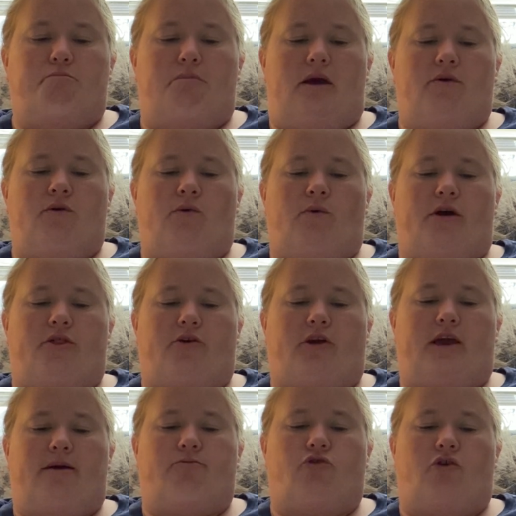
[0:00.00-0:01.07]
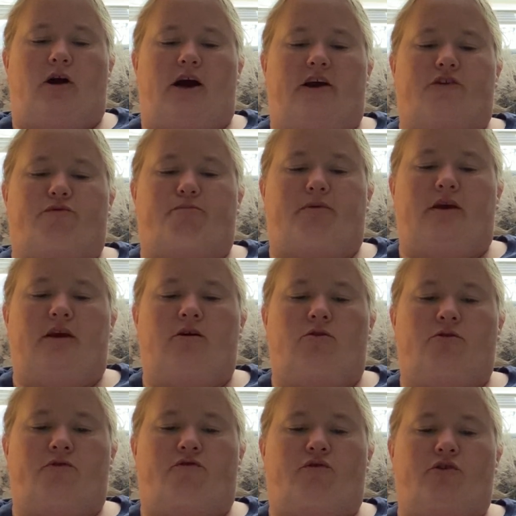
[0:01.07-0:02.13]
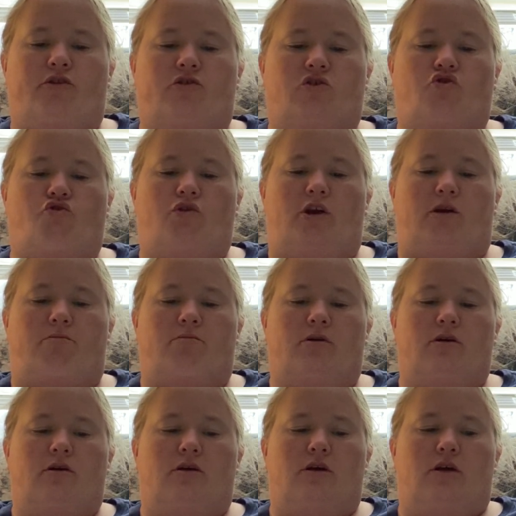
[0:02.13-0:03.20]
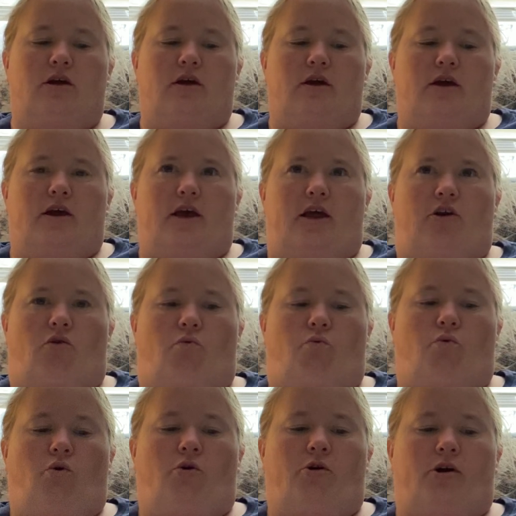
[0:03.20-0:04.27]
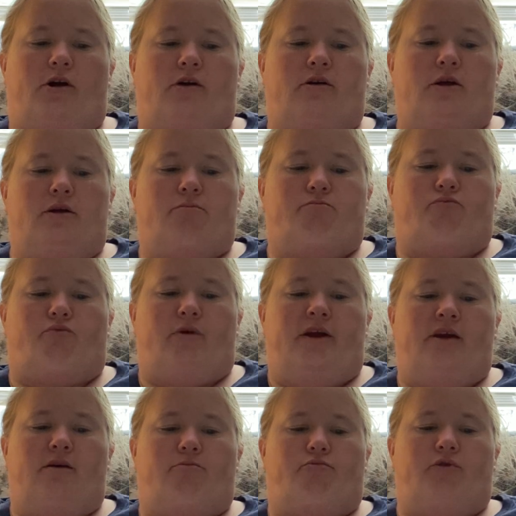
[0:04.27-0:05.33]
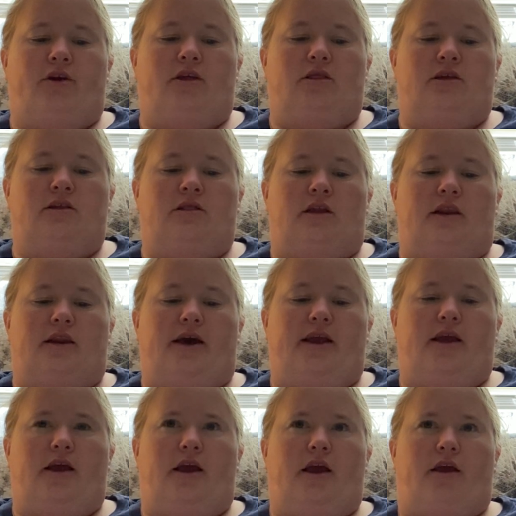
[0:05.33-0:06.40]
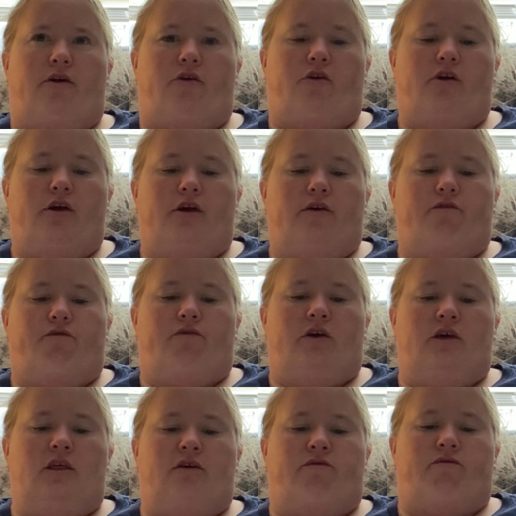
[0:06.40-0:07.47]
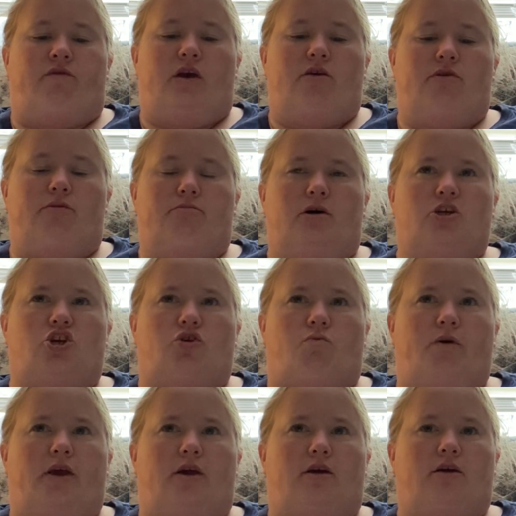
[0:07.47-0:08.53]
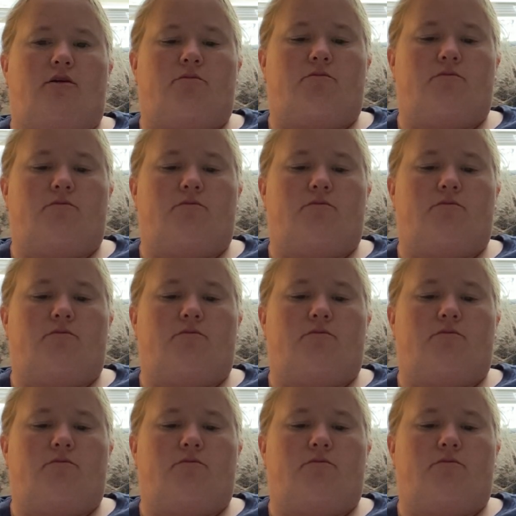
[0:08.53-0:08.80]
Merryweather kept her eyes peeled for the stream, and Aurora breathed in the night air, feeling very much awake.